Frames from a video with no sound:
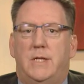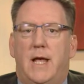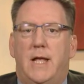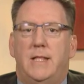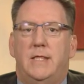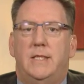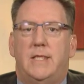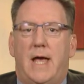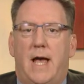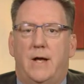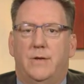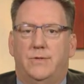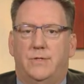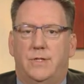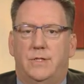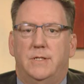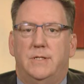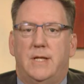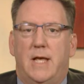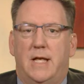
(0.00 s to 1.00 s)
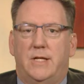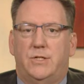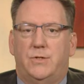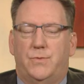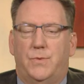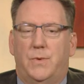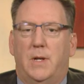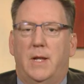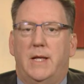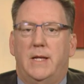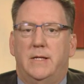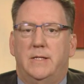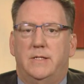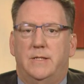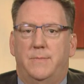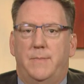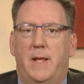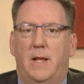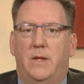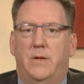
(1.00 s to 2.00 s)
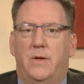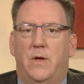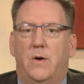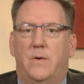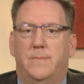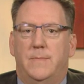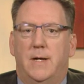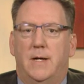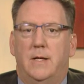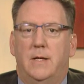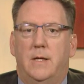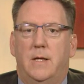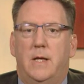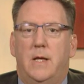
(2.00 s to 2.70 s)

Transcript: 10,000 deaths related to melanoma.